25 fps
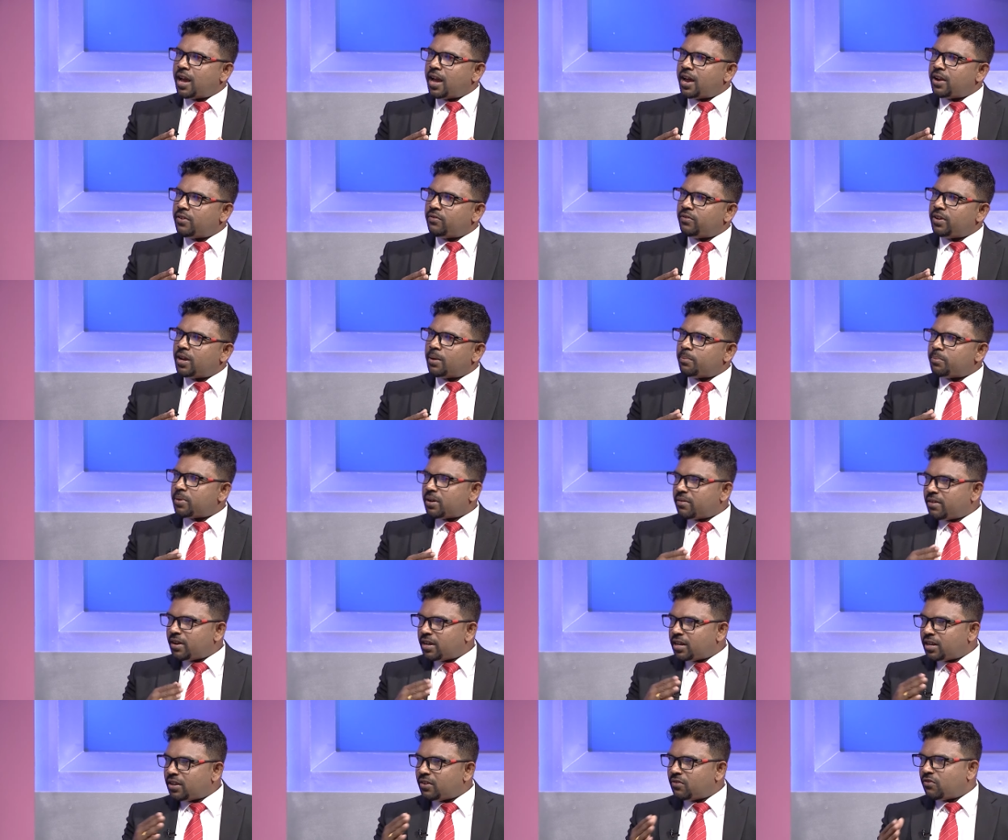and we are
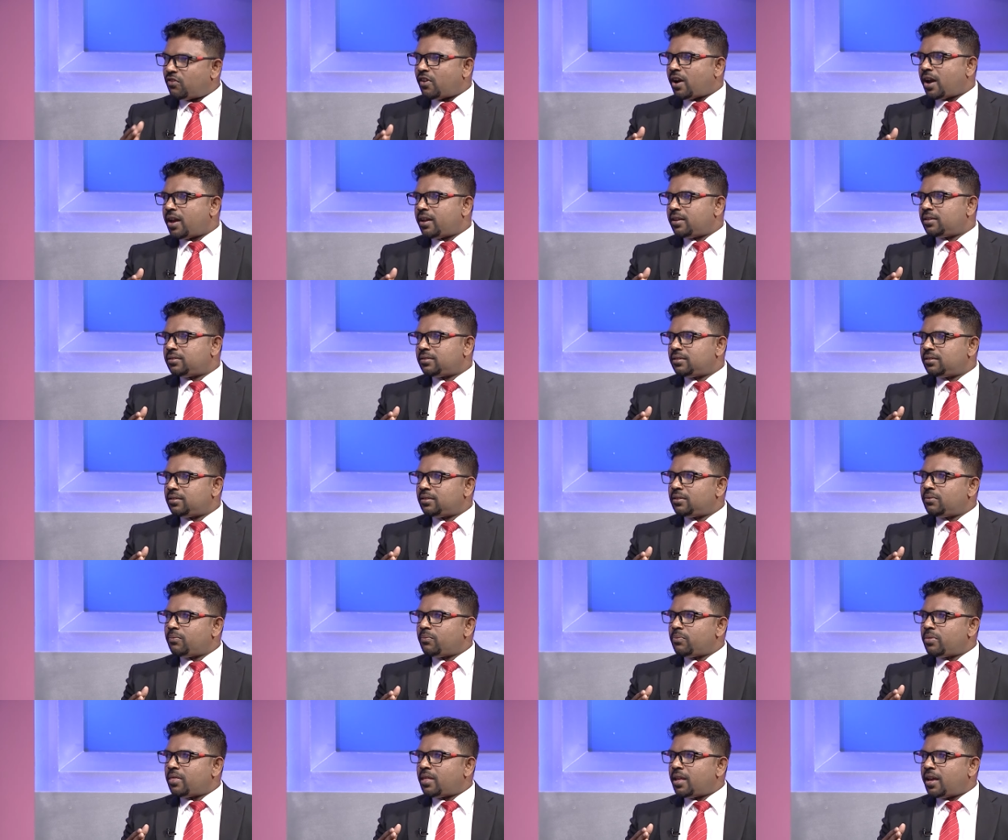preventing fires
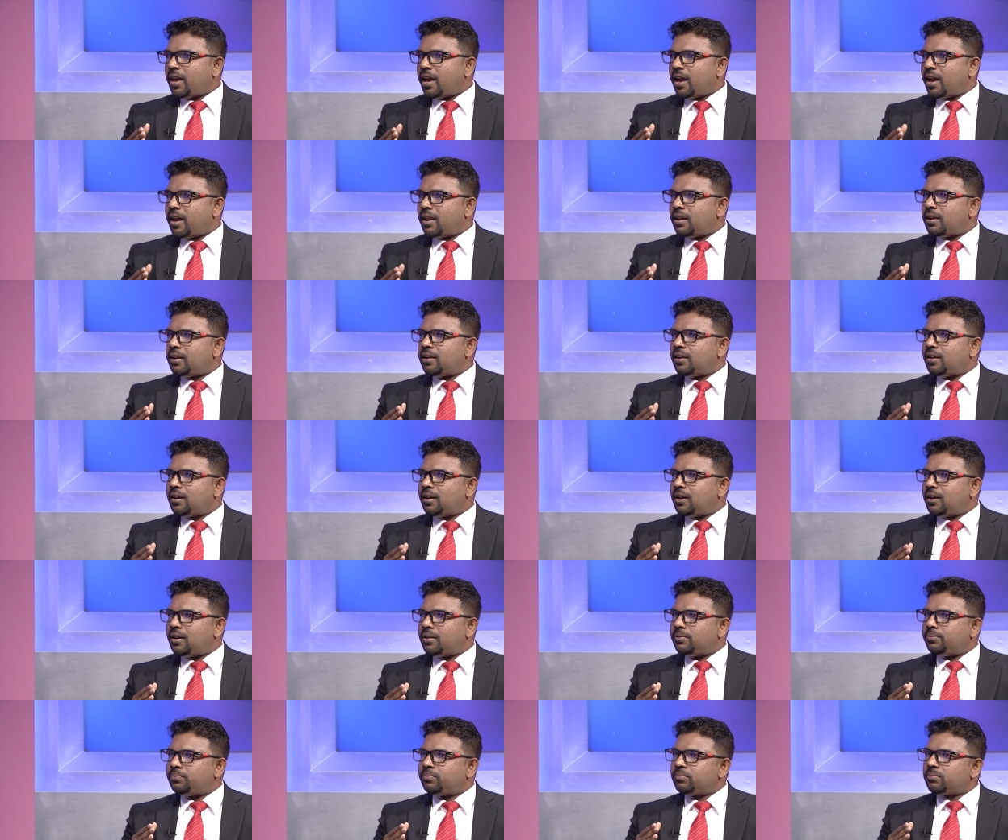and
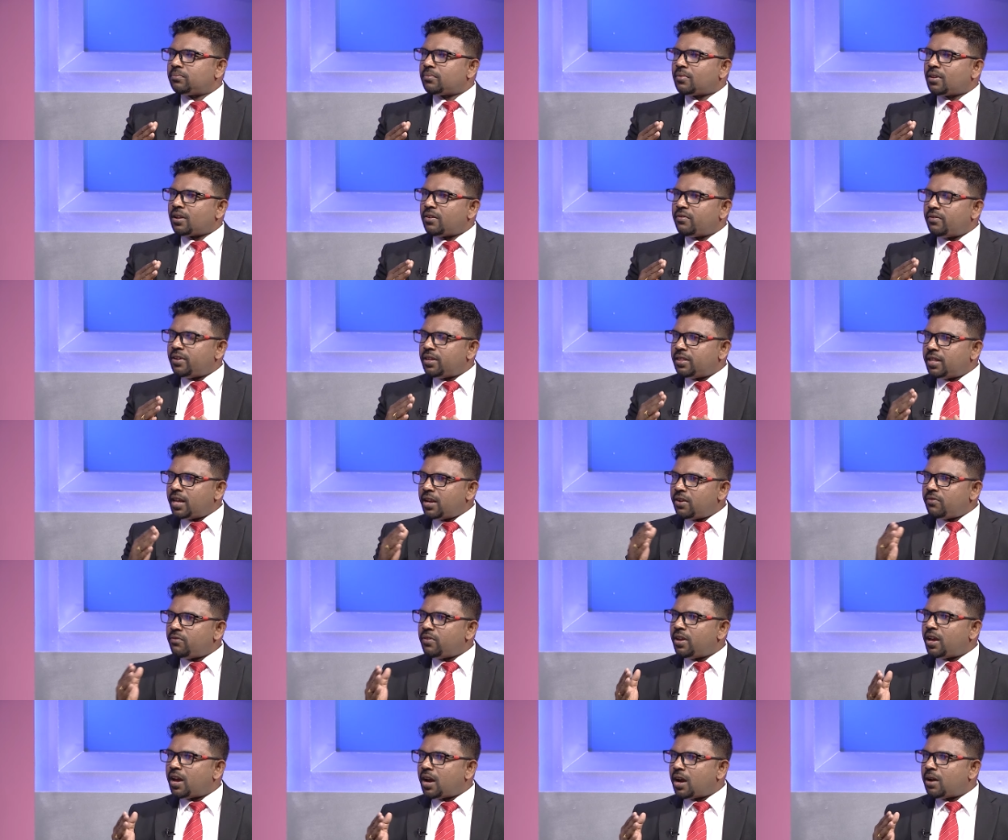uh, we
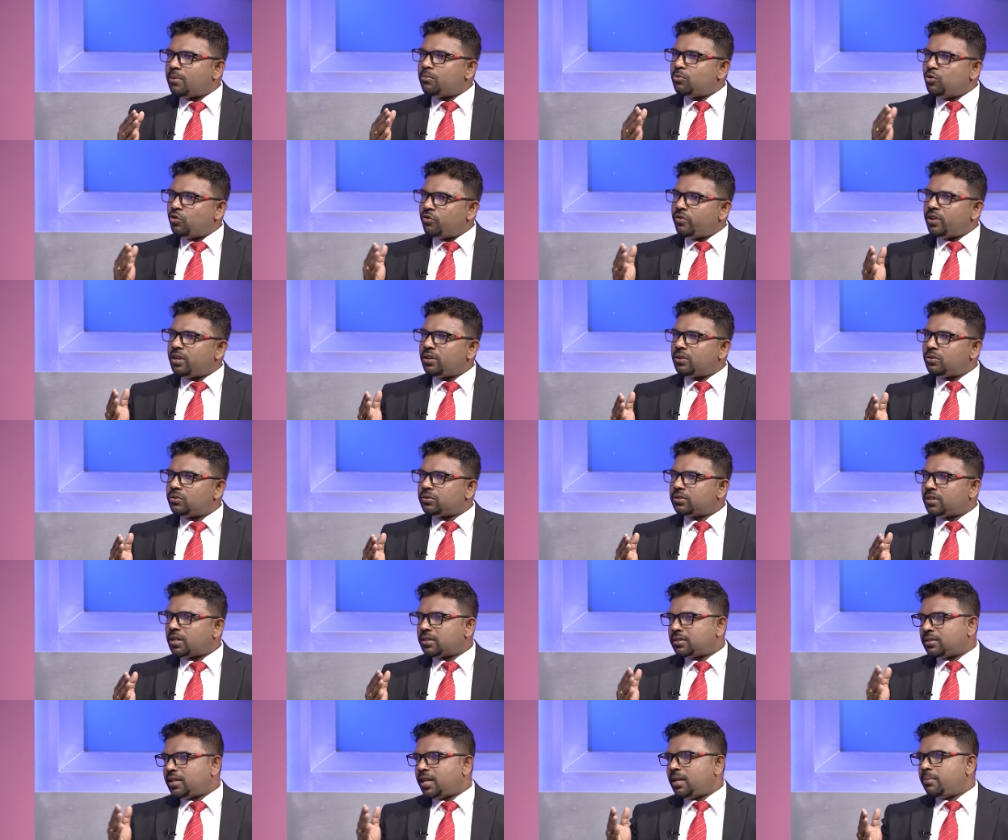then we are moving to
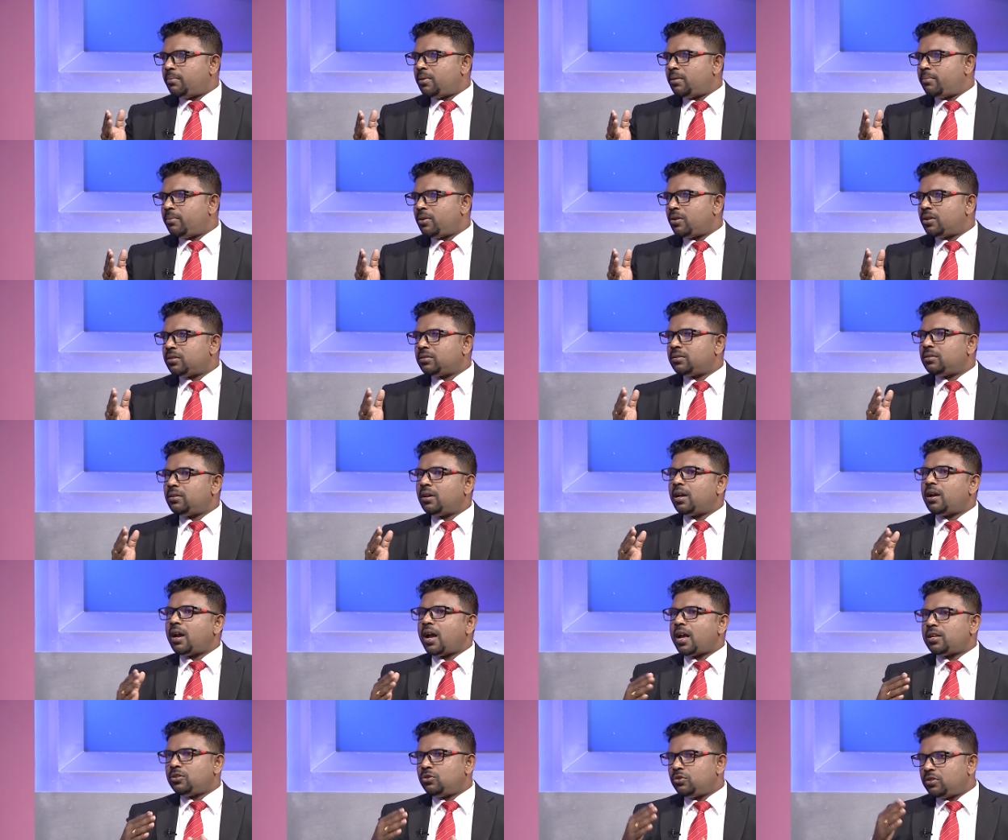sustainable because
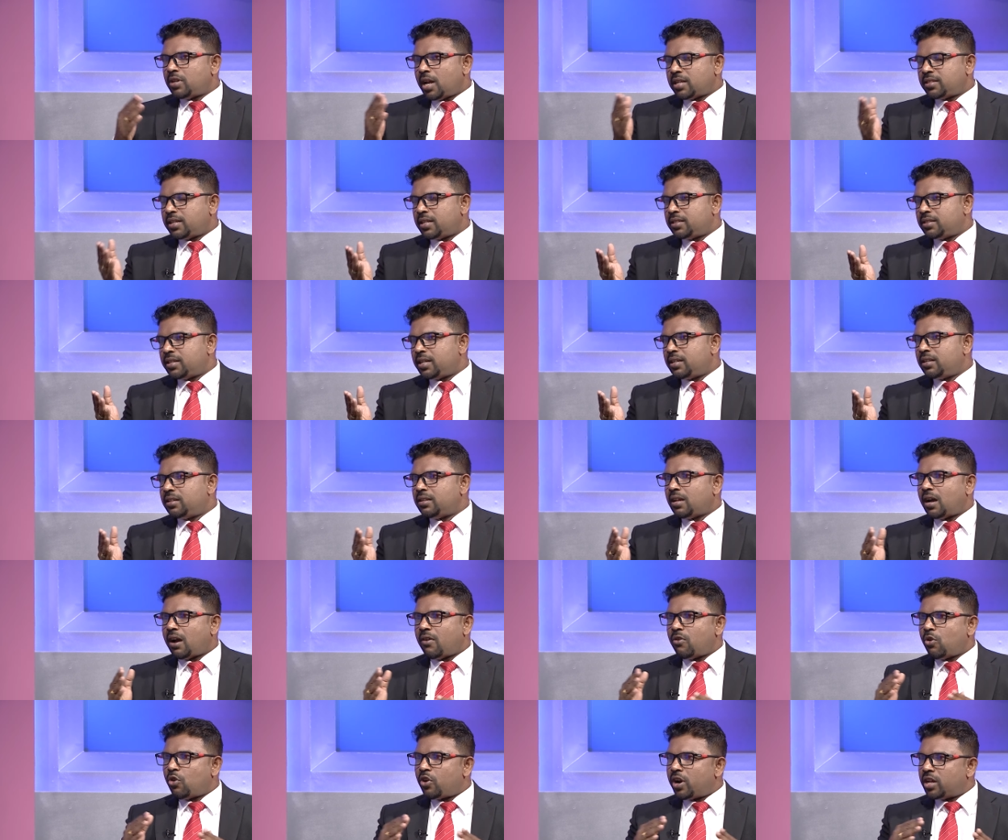as, as I said,
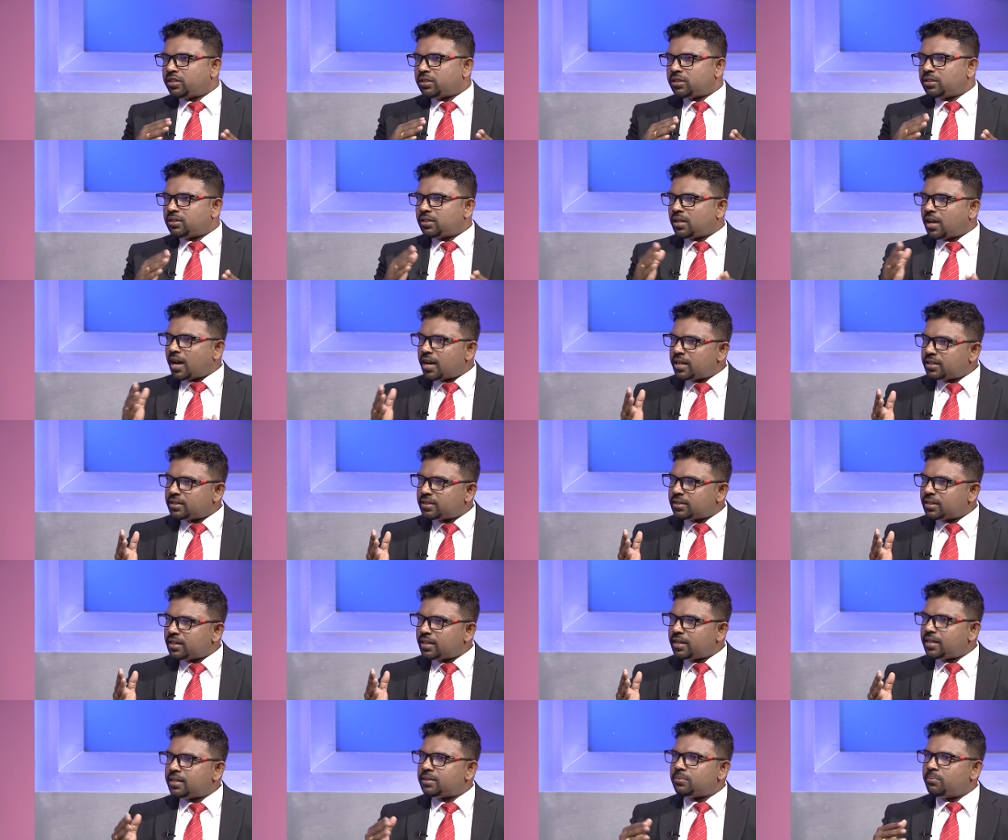our organization
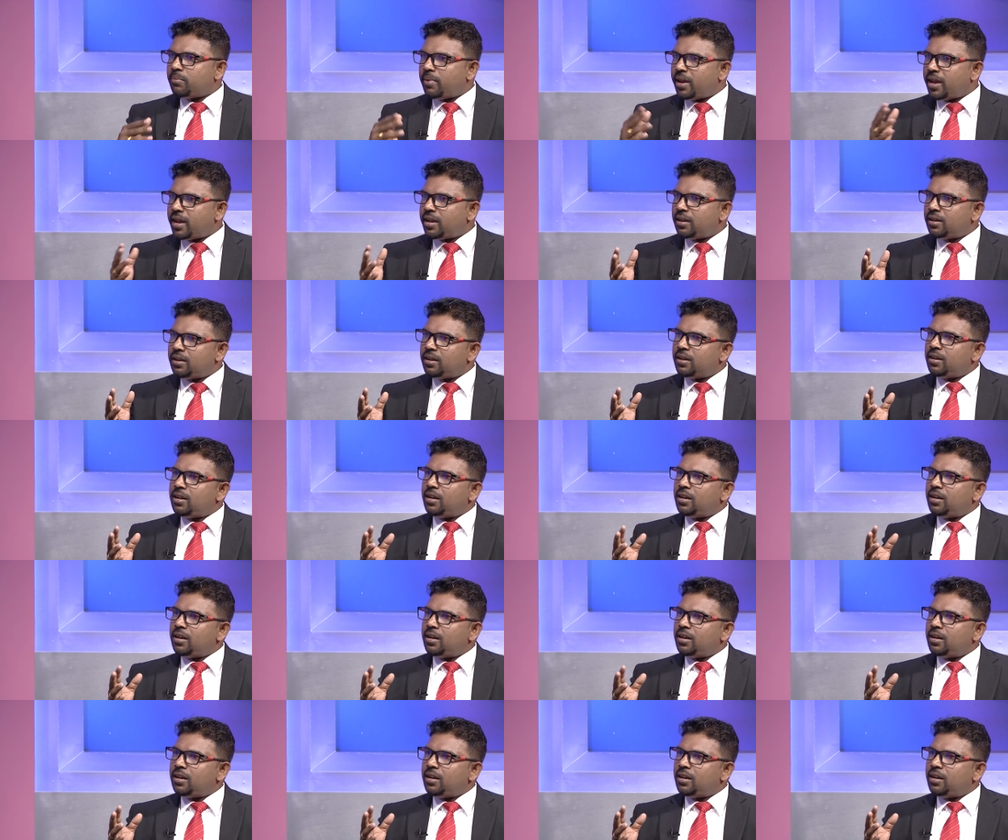culture is made